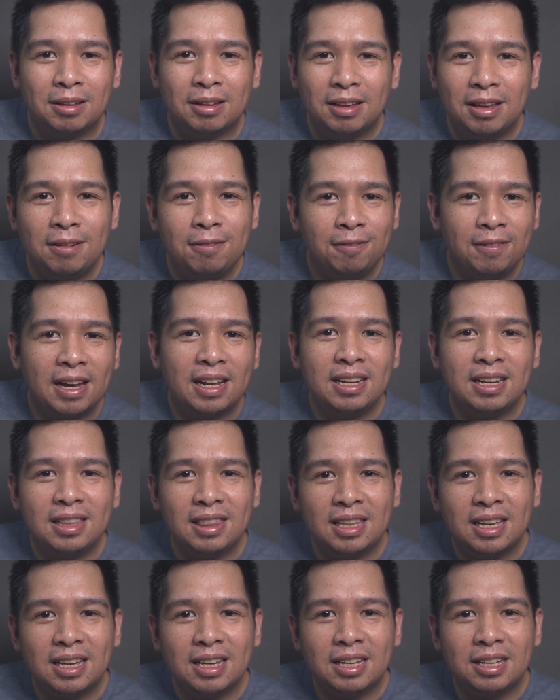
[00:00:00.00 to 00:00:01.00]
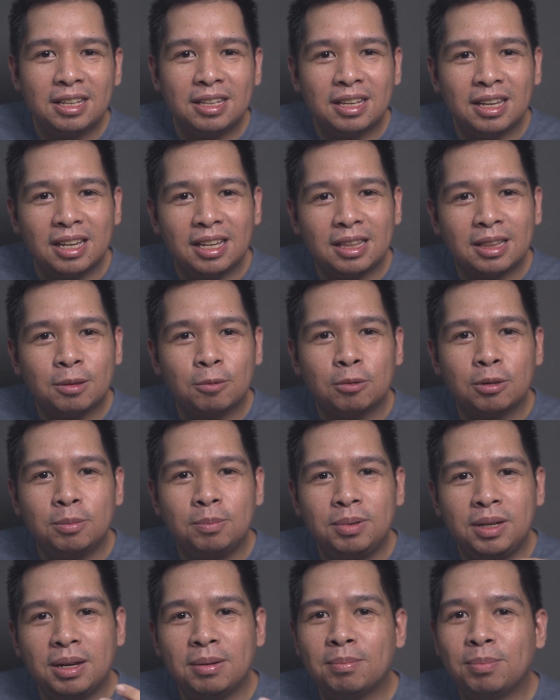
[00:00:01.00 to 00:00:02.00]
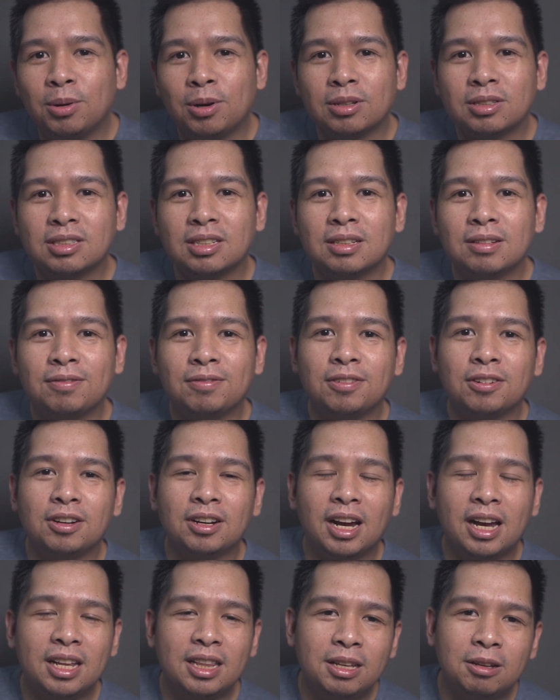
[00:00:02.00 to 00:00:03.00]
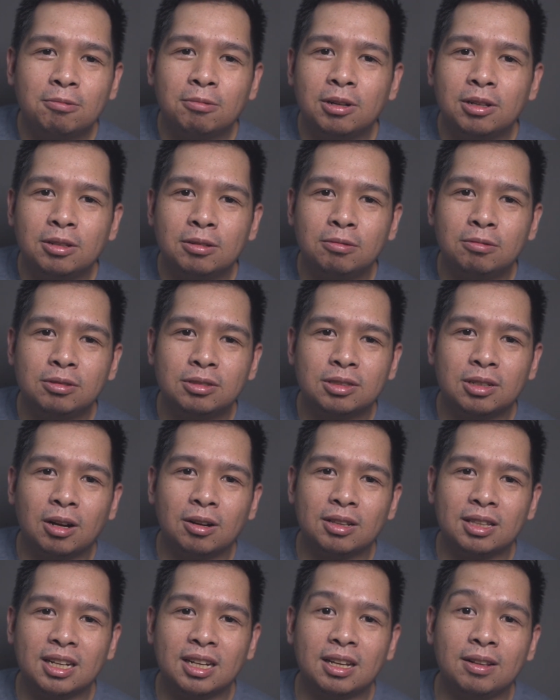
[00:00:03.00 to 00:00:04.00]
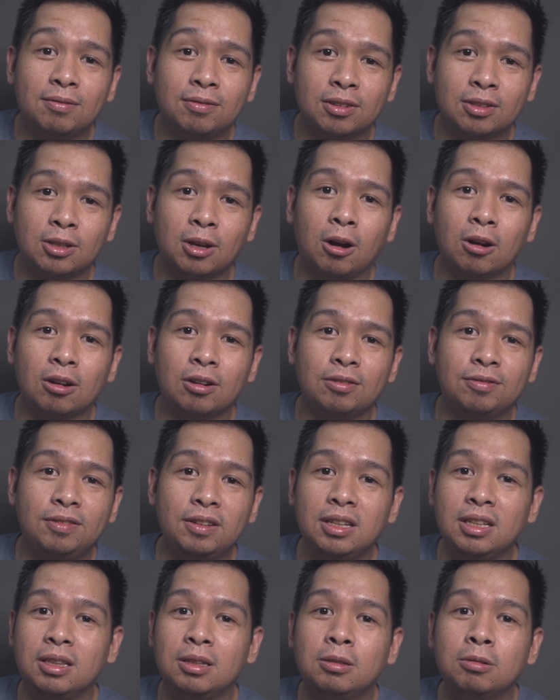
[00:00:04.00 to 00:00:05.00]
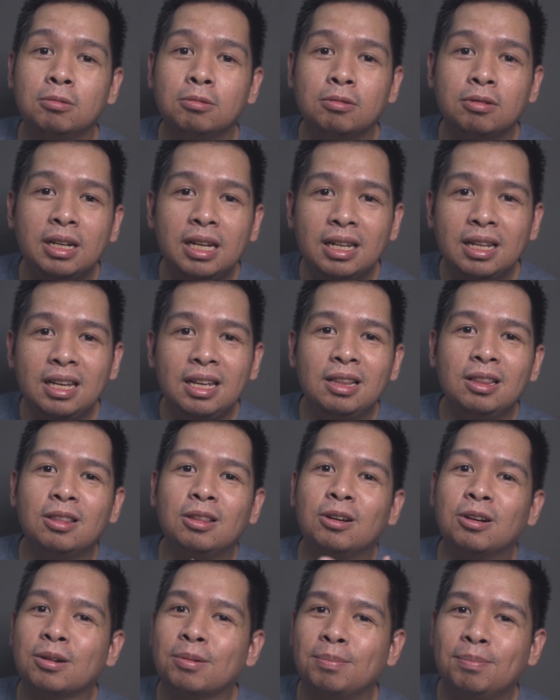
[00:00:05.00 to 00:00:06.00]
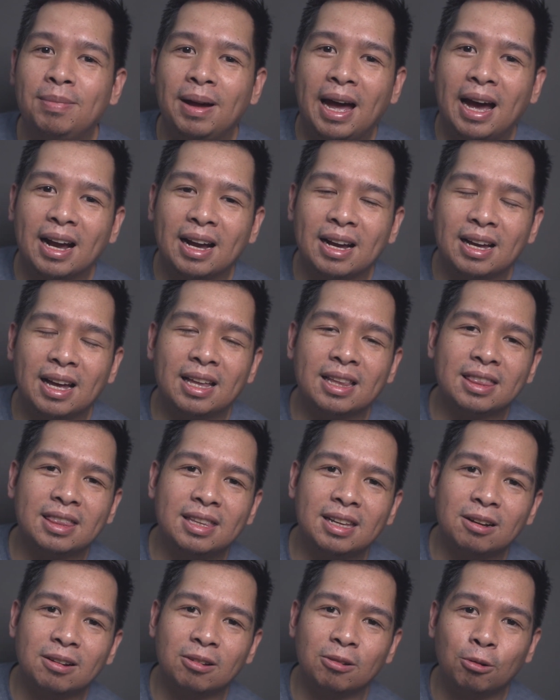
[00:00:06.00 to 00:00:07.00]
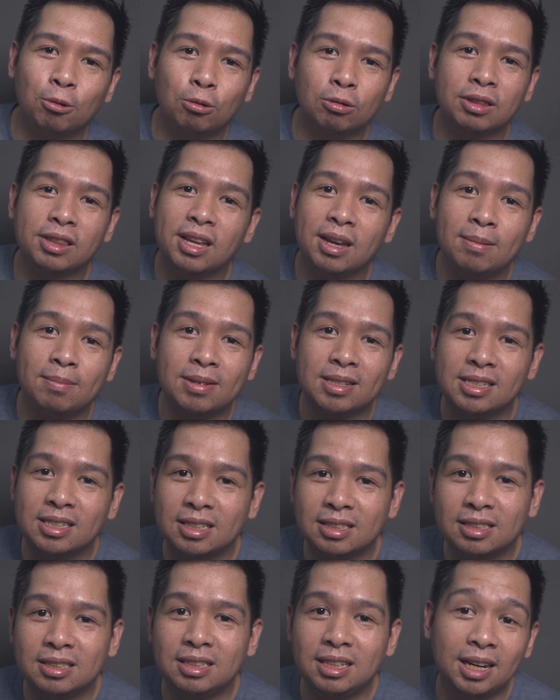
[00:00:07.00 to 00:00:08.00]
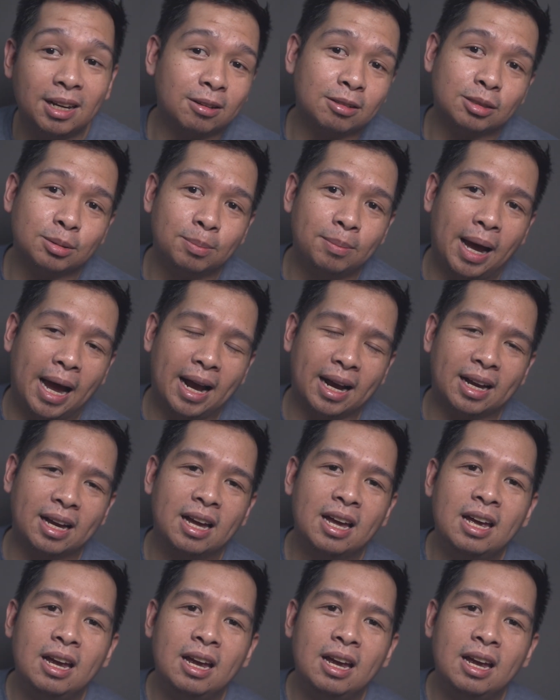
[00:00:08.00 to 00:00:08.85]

if anything, it would be important for anyone who's starting in photography to really look back at their old images years back.